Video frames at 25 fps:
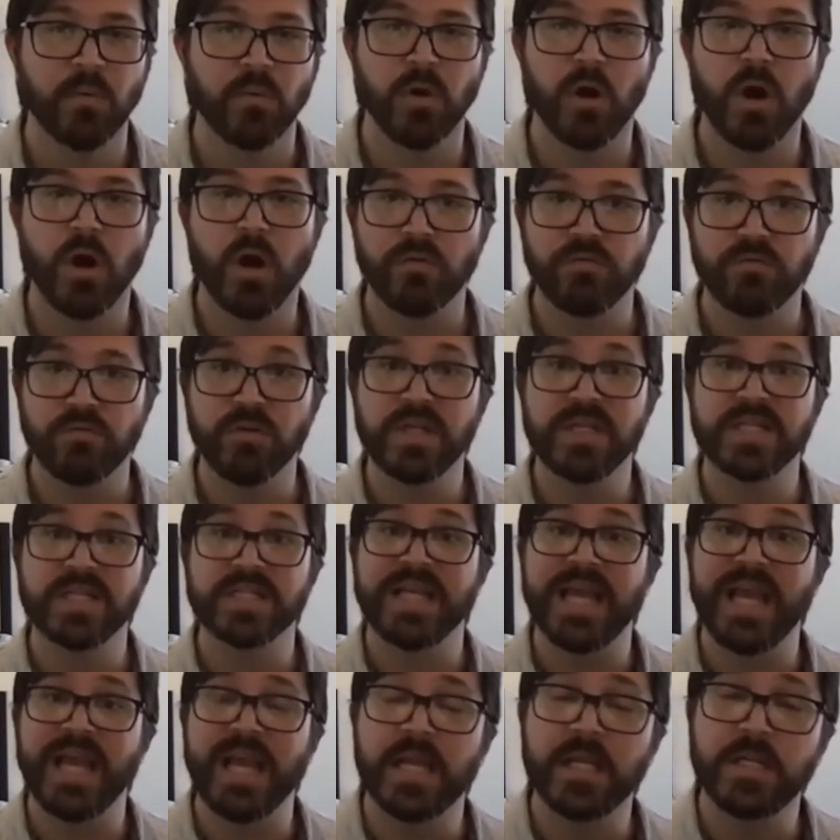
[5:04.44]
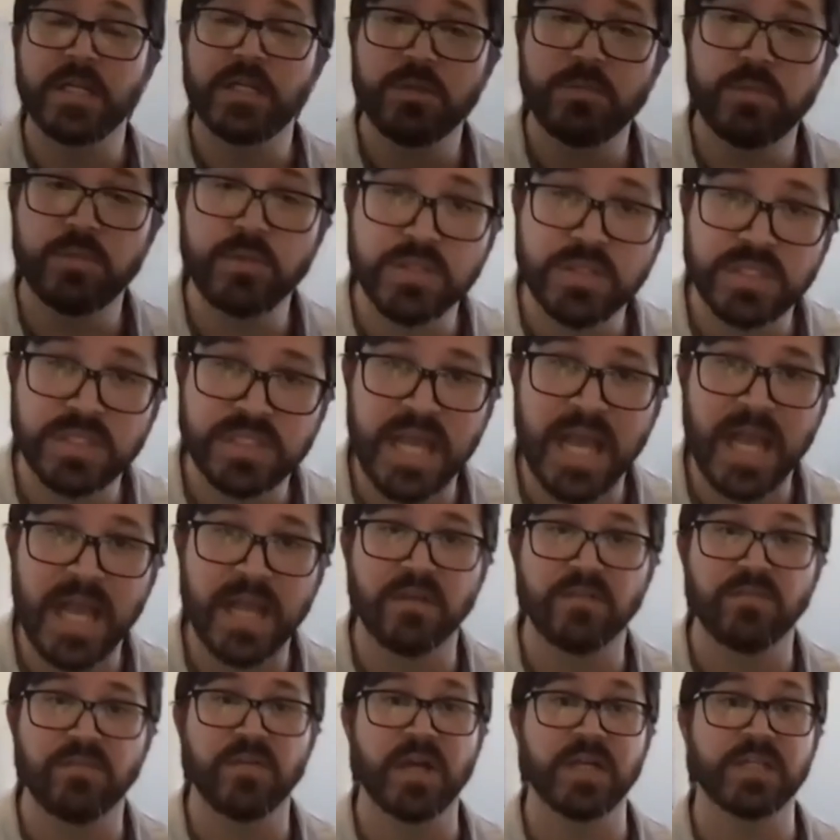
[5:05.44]
offering tangible
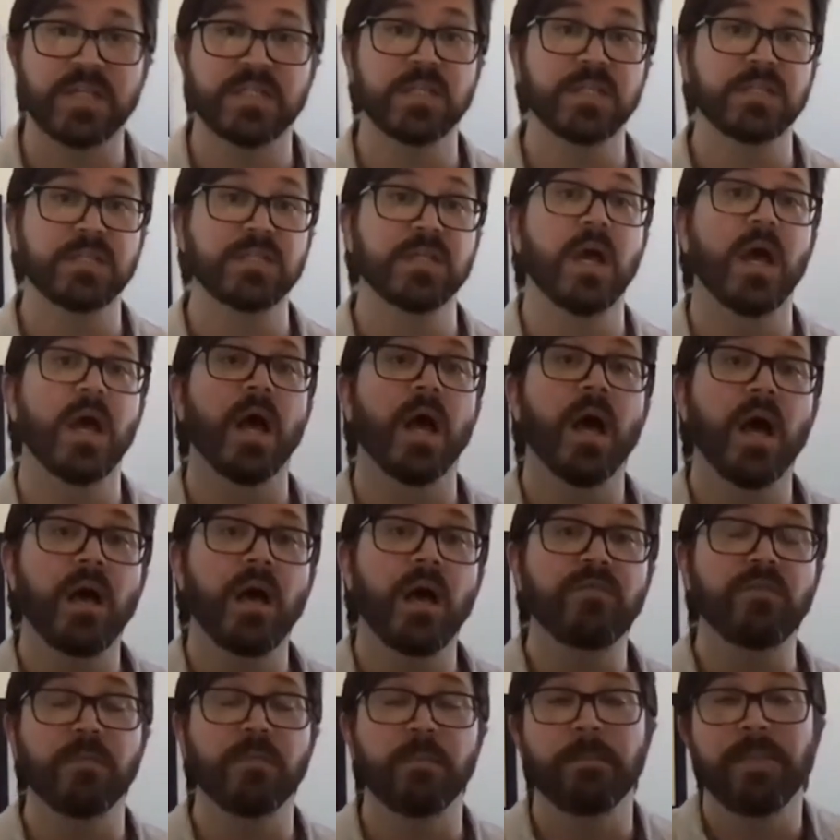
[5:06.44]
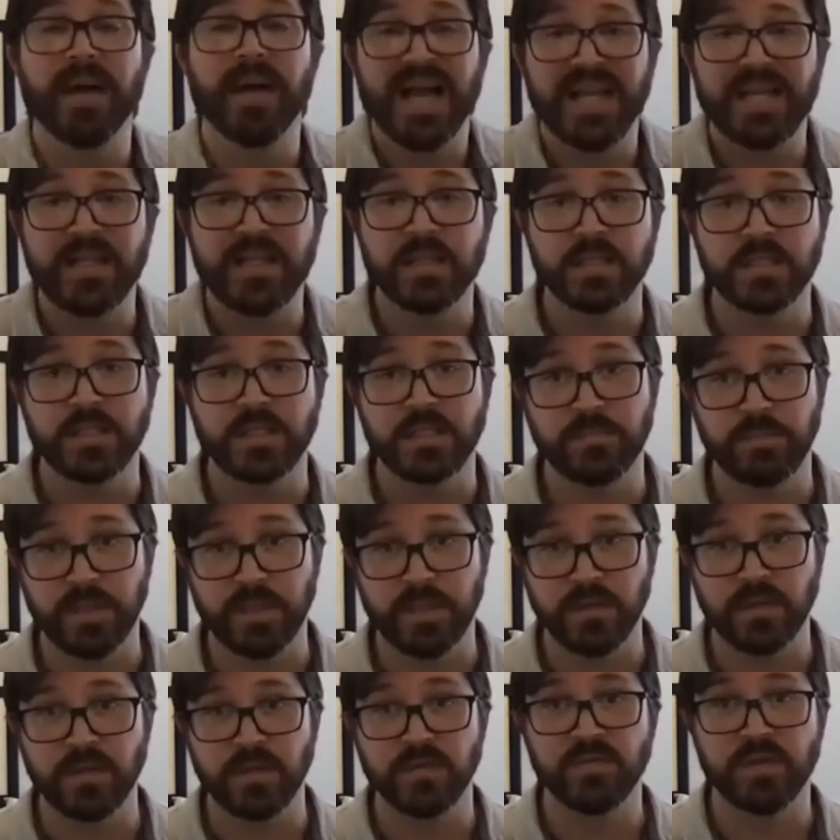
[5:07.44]
sacrifices of or by the
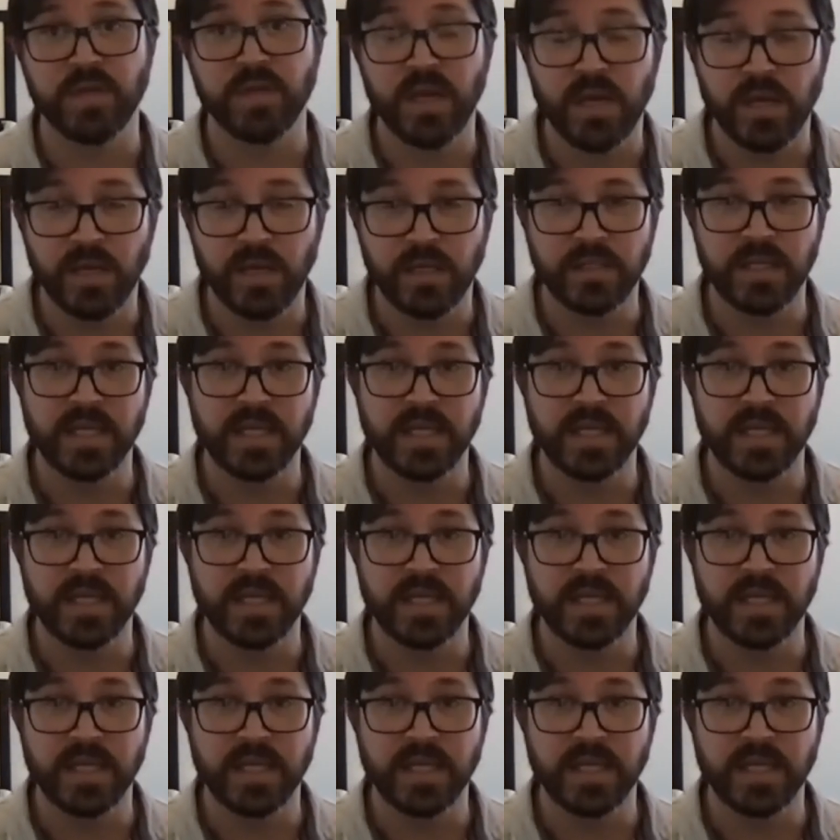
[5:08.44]
Spirit of God.